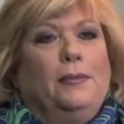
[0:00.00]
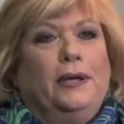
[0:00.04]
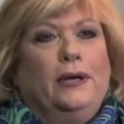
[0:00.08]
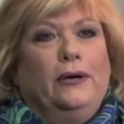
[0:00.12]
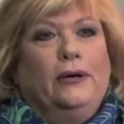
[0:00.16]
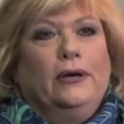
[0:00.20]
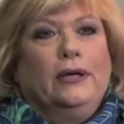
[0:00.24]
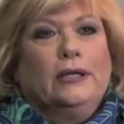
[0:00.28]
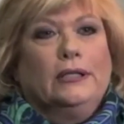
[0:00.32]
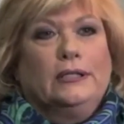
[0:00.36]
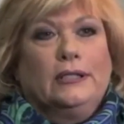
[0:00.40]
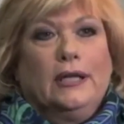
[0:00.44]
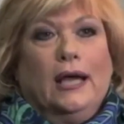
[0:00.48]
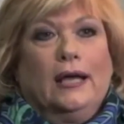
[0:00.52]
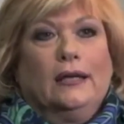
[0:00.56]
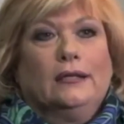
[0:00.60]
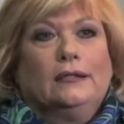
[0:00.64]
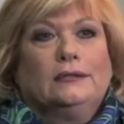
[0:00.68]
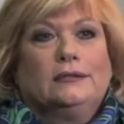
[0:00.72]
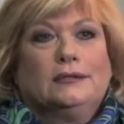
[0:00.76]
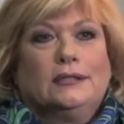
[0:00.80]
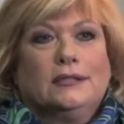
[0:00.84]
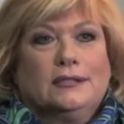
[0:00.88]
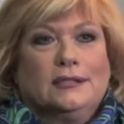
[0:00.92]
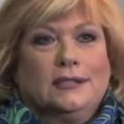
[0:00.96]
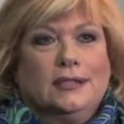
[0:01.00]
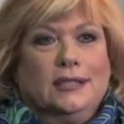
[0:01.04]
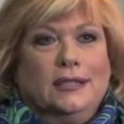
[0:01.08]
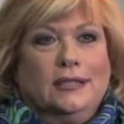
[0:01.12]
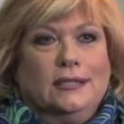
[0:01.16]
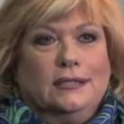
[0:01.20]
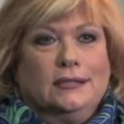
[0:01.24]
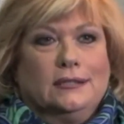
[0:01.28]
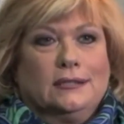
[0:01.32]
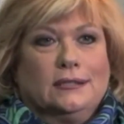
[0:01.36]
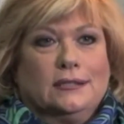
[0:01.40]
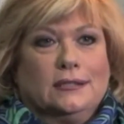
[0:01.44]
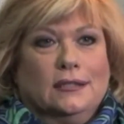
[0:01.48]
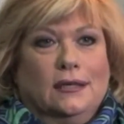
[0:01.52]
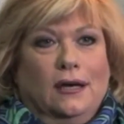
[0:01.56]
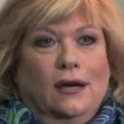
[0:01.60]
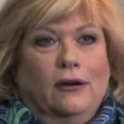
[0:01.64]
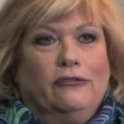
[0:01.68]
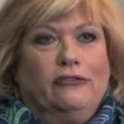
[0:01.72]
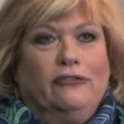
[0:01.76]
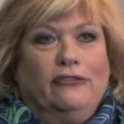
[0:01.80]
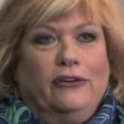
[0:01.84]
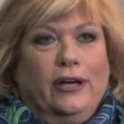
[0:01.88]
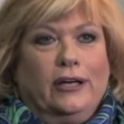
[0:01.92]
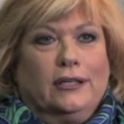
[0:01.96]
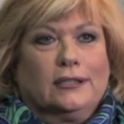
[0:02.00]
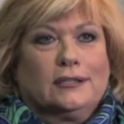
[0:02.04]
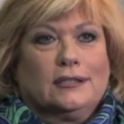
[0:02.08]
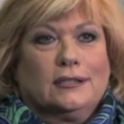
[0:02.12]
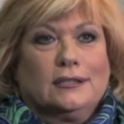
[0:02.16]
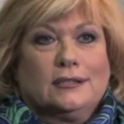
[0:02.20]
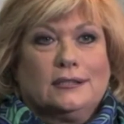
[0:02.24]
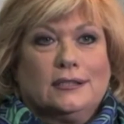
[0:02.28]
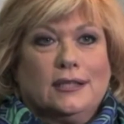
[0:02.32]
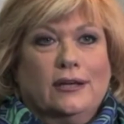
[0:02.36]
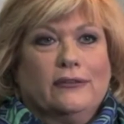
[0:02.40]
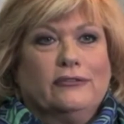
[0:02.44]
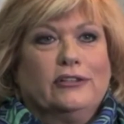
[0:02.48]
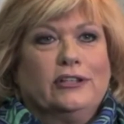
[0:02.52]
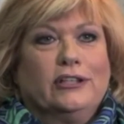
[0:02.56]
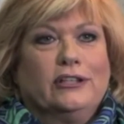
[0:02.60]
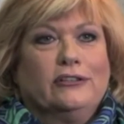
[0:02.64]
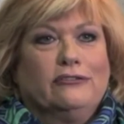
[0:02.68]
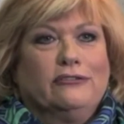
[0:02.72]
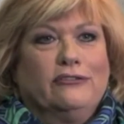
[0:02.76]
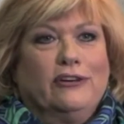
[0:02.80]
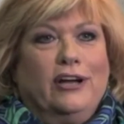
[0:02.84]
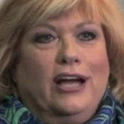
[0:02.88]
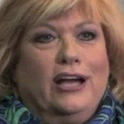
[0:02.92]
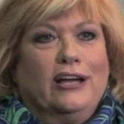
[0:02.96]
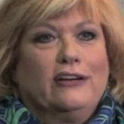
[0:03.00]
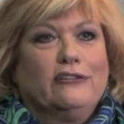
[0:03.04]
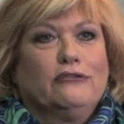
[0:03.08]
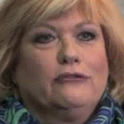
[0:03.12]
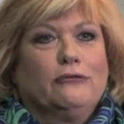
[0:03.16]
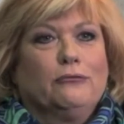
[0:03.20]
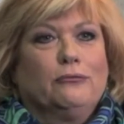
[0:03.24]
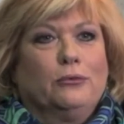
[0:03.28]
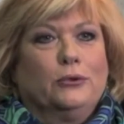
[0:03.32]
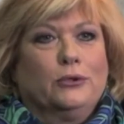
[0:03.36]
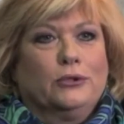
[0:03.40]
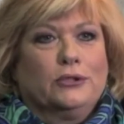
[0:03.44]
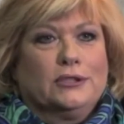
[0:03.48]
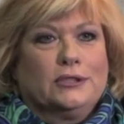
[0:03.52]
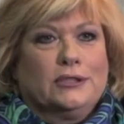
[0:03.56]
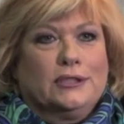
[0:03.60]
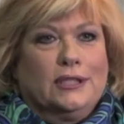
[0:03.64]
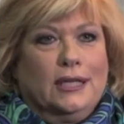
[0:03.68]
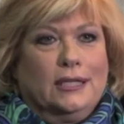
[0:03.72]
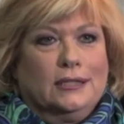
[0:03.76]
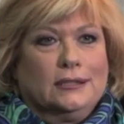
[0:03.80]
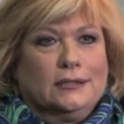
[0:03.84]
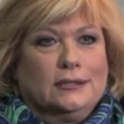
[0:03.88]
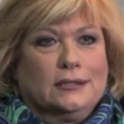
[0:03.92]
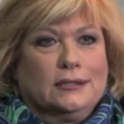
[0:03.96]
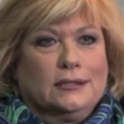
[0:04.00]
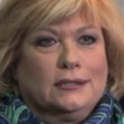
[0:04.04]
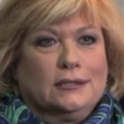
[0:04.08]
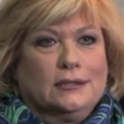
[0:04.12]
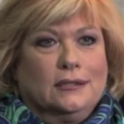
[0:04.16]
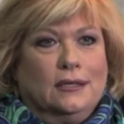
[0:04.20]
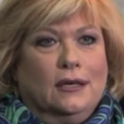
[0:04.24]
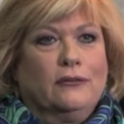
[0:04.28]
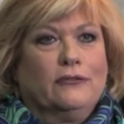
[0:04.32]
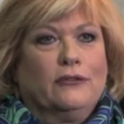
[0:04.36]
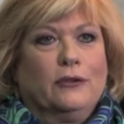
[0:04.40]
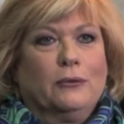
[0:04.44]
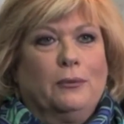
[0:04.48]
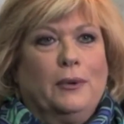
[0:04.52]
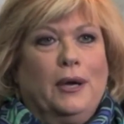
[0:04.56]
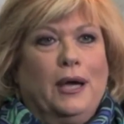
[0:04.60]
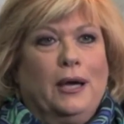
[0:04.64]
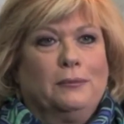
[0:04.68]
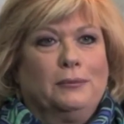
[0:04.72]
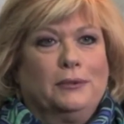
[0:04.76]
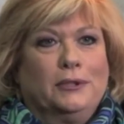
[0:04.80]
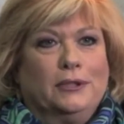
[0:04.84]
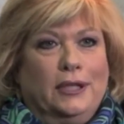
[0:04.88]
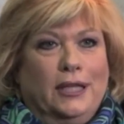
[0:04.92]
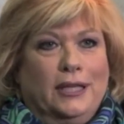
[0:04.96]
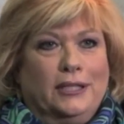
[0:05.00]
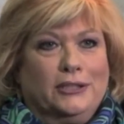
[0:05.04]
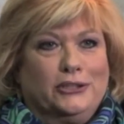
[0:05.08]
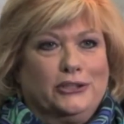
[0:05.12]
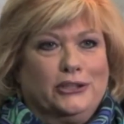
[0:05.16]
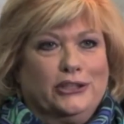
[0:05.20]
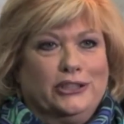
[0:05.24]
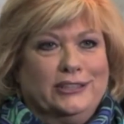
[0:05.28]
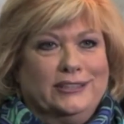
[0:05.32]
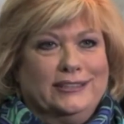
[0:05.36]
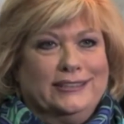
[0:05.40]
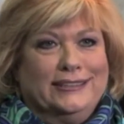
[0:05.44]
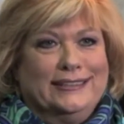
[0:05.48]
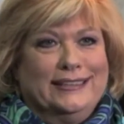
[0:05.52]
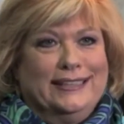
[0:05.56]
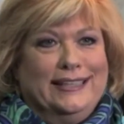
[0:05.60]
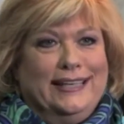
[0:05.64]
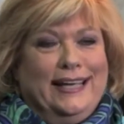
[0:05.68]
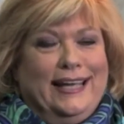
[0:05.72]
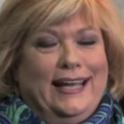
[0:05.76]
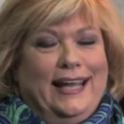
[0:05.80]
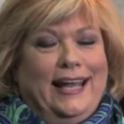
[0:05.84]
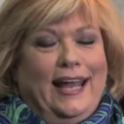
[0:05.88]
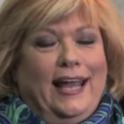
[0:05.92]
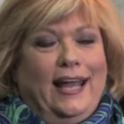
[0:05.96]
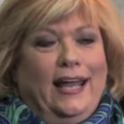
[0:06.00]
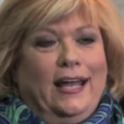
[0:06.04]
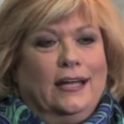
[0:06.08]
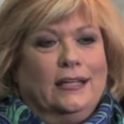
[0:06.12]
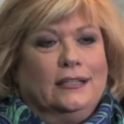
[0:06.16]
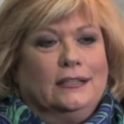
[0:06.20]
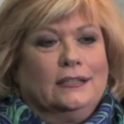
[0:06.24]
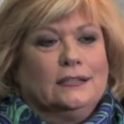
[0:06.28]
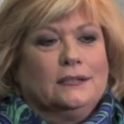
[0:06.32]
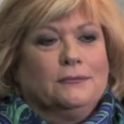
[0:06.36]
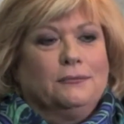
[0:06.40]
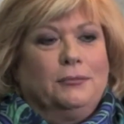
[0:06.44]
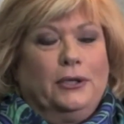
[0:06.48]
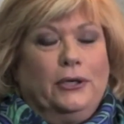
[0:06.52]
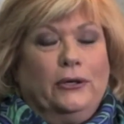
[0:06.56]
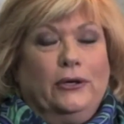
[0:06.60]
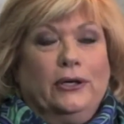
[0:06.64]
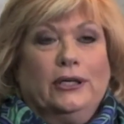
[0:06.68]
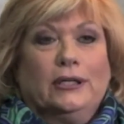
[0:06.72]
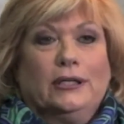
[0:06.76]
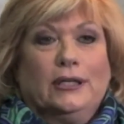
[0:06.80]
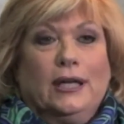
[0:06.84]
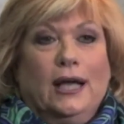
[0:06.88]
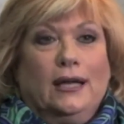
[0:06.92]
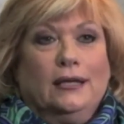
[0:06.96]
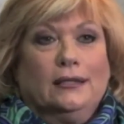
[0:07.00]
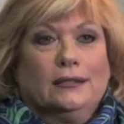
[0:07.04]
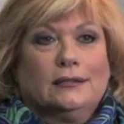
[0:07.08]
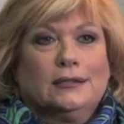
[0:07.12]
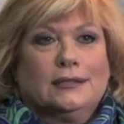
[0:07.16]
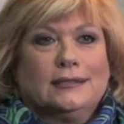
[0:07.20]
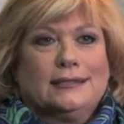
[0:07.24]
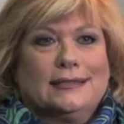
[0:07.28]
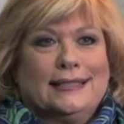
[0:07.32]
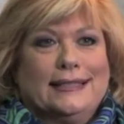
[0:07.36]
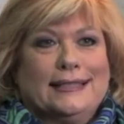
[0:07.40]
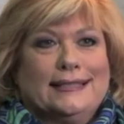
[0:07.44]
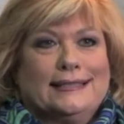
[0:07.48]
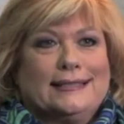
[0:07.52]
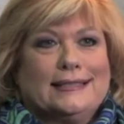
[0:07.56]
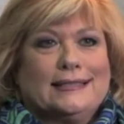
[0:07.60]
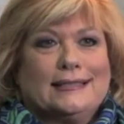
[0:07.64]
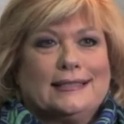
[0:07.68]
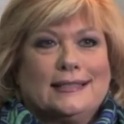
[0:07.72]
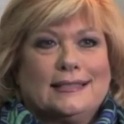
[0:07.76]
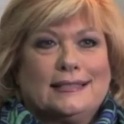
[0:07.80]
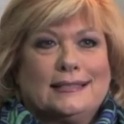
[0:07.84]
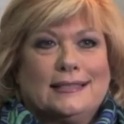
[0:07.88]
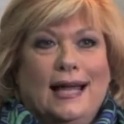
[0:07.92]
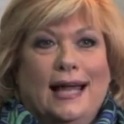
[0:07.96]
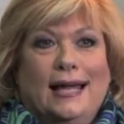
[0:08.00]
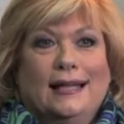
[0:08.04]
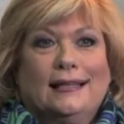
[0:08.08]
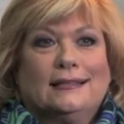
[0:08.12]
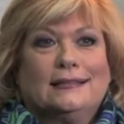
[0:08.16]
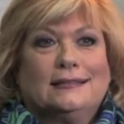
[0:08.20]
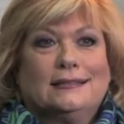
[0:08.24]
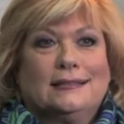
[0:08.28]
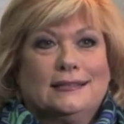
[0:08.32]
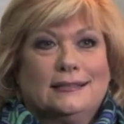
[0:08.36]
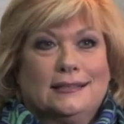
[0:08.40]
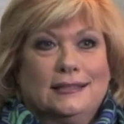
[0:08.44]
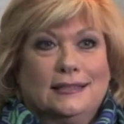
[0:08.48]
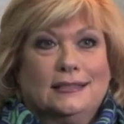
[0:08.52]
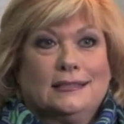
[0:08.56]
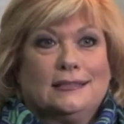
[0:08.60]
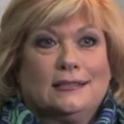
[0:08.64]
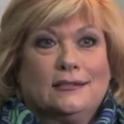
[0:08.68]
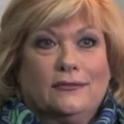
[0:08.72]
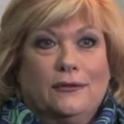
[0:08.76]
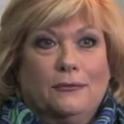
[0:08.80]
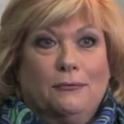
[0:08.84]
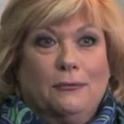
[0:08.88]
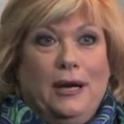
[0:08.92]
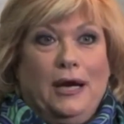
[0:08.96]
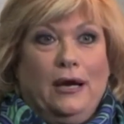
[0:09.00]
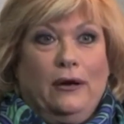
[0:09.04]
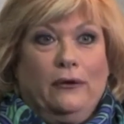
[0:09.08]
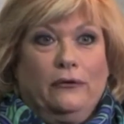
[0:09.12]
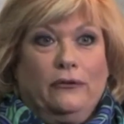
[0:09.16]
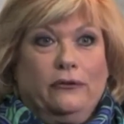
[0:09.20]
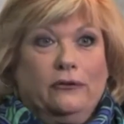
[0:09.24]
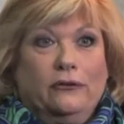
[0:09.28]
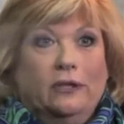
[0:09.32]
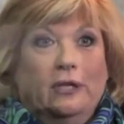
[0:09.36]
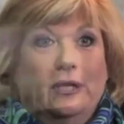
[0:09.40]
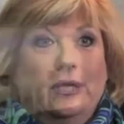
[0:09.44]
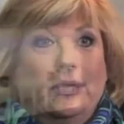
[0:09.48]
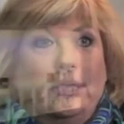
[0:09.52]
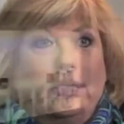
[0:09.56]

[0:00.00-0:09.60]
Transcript: Periodontal disease affects 75% of the population. And periodontal disease is a silent disease of the mouth.